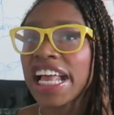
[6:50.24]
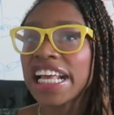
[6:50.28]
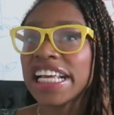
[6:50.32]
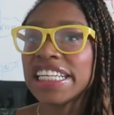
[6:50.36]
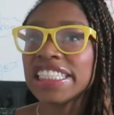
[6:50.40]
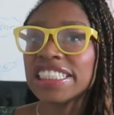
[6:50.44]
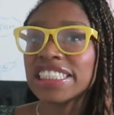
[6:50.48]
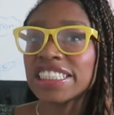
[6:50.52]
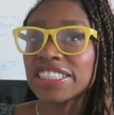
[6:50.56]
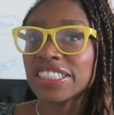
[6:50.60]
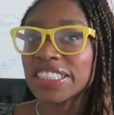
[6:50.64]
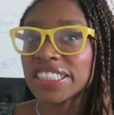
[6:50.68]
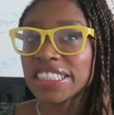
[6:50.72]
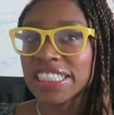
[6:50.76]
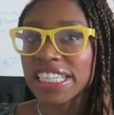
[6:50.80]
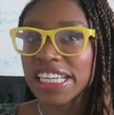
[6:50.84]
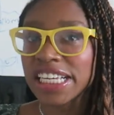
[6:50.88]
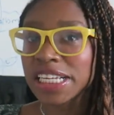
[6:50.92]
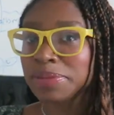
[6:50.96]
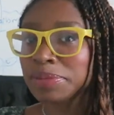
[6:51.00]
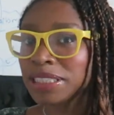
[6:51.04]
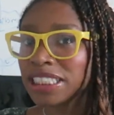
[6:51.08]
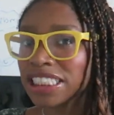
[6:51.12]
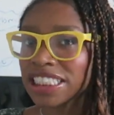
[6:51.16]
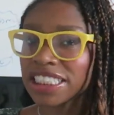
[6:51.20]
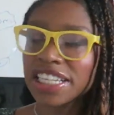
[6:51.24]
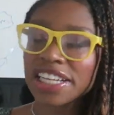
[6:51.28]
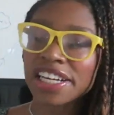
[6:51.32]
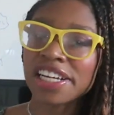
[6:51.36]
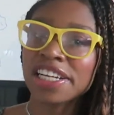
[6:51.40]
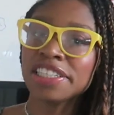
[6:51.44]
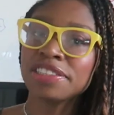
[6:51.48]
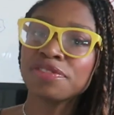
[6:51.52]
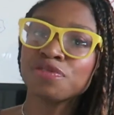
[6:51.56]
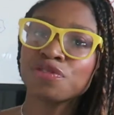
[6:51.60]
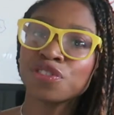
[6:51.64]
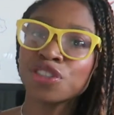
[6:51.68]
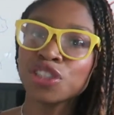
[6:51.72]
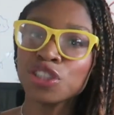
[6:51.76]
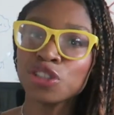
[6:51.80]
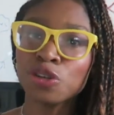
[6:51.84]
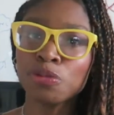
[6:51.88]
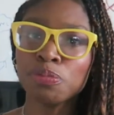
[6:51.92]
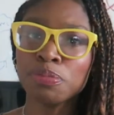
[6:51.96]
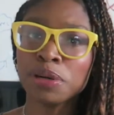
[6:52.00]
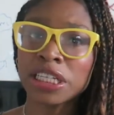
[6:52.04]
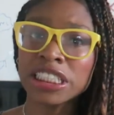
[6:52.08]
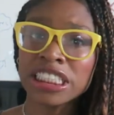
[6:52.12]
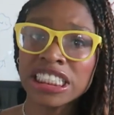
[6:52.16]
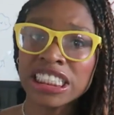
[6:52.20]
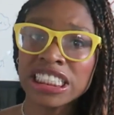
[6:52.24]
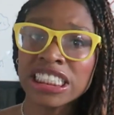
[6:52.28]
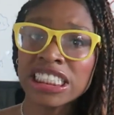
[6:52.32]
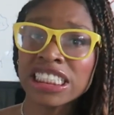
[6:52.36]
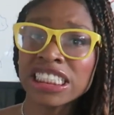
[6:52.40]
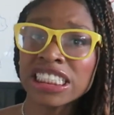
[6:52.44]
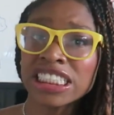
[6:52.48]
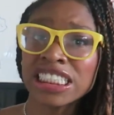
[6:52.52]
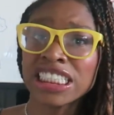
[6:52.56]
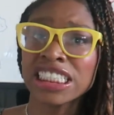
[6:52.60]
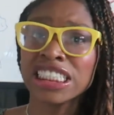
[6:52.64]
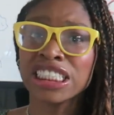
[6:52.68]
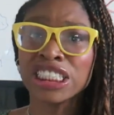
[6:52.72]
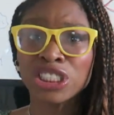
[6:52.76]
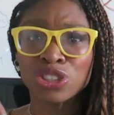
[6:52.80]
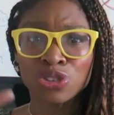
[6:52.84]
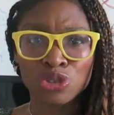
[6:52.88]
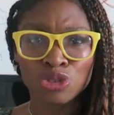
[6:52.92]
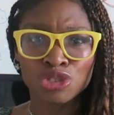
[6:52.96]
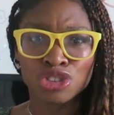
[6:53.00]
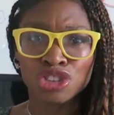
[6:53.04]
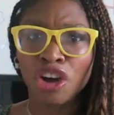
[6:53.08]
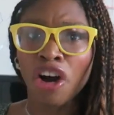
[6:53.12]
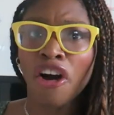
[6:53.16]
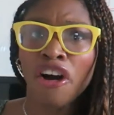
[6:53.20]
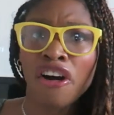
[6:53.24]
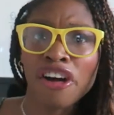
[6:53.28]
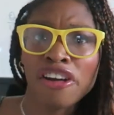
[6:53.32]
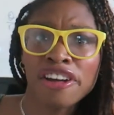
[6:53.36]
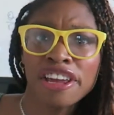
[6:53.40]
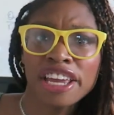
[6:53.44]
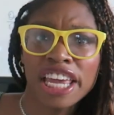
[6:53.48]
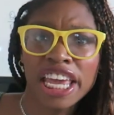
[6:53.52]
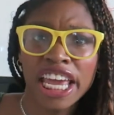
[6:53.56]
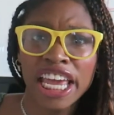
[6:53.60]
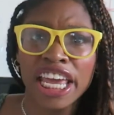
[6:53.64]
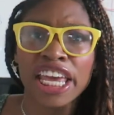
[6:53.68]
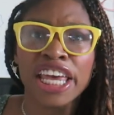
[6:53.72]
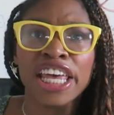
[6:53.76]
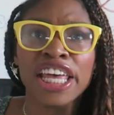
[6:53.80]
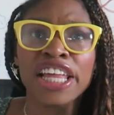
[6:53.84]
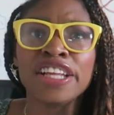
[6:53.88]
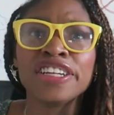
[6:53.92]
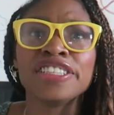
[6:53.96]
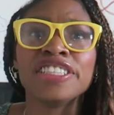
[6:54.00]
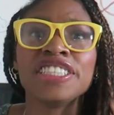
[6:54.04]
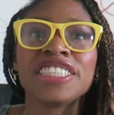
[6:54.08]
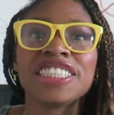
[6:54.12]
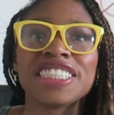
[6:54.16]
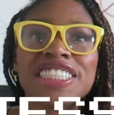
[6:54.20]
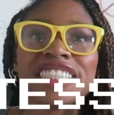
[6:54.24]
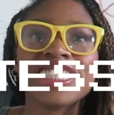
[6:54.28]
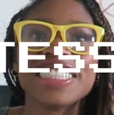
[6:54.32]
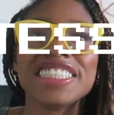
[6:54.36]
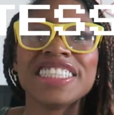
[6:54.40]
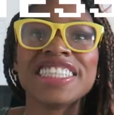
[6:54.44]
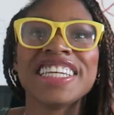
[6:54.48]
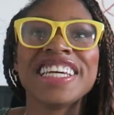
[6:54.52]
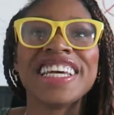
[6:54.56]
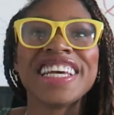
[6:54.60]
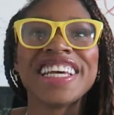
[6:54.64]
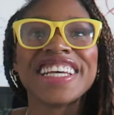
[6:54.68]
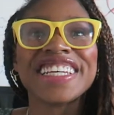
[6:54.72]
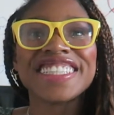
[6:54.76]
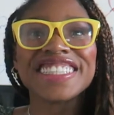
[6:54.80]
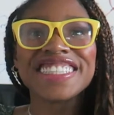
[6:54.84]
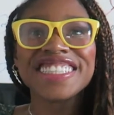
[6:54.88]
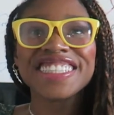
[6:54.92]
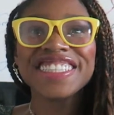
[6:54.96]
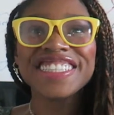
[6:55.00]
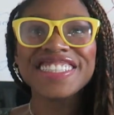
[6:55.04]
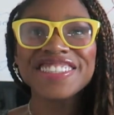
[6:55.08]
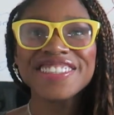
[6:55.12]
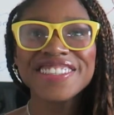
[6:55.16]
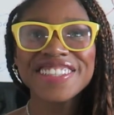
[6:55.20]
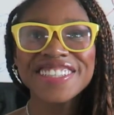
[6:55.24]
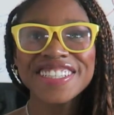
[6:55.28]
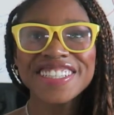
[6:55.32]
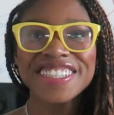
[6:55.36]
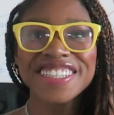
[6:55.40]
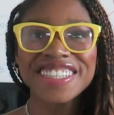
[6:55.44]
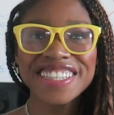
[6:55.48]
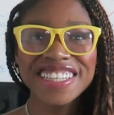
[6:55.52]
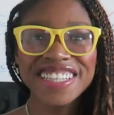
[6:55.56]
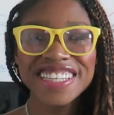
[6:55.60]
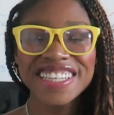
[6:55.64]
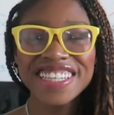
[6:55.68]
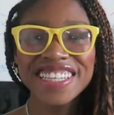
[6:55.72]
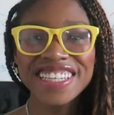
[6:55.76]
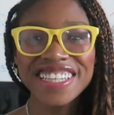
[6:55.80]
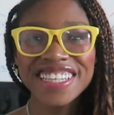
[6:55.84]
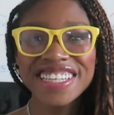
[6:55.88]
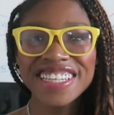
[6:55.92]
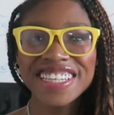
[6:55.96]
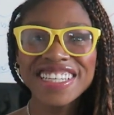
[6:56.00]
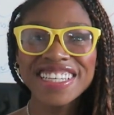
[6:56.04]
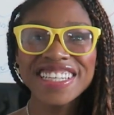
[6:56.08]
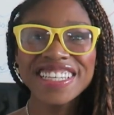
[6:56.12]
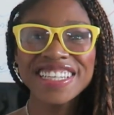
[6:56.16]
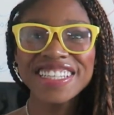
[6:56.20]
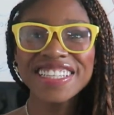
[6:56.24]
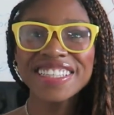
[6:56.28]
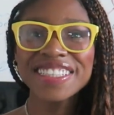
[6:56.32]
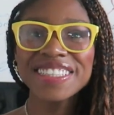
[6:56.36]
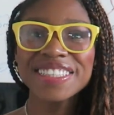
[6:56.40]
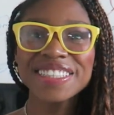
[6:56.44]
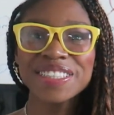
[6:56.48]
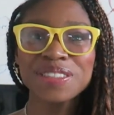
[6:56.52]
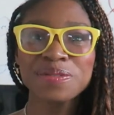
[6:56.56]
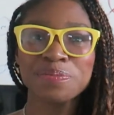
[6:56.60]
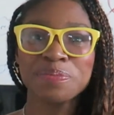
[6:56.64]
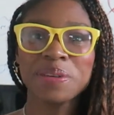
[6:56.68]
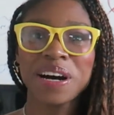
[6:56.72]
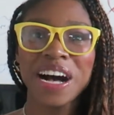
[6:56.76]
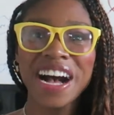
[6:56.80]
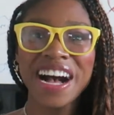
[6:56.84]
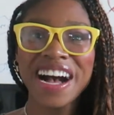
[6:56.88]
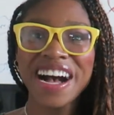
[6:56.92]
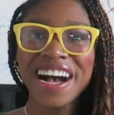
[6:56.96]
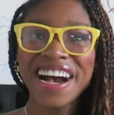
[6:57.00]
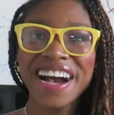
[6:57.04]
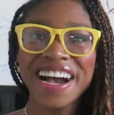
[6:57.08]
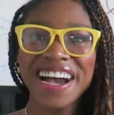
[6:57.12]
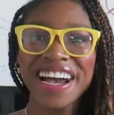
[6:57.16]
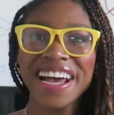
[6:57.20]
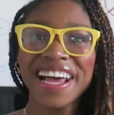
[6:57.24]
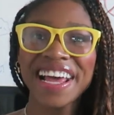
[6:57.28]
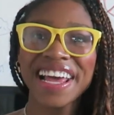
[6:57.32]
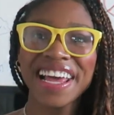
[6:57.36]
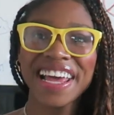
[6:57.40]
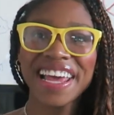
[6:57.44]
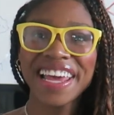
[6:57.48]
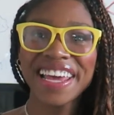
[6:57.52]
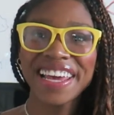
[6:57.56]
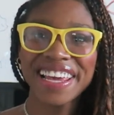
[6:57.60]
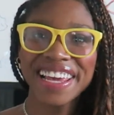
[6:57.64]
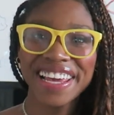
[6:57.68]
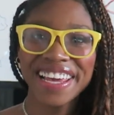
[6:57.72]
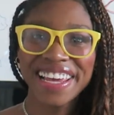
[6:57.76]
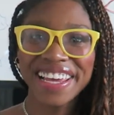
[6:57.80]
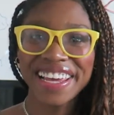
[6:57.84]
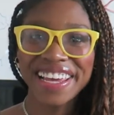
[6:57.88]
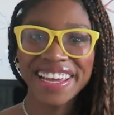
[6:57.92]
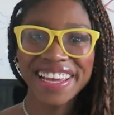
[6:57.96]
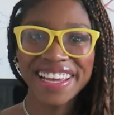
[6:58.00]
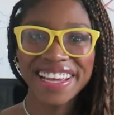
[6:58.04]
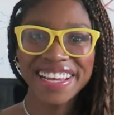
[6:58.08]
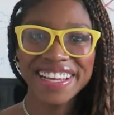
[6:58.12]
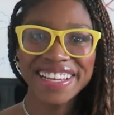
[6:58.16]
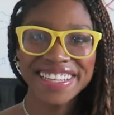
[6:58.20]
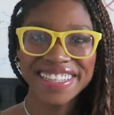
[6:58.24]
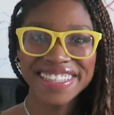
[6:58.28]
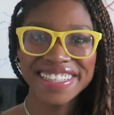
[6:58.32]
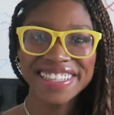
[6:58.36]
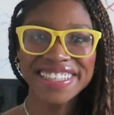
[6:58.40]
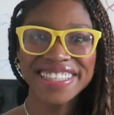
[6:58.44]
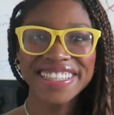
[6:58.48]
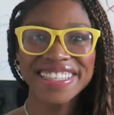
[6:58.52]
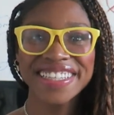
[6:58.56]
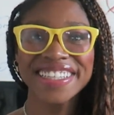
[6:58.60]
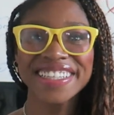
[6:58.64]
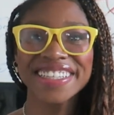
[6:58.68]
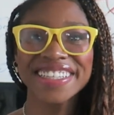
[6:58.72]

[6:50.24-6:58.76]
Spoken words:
It's on Amazon for your purchase. It's on Dark Energy. See you, Earthlings. Bye.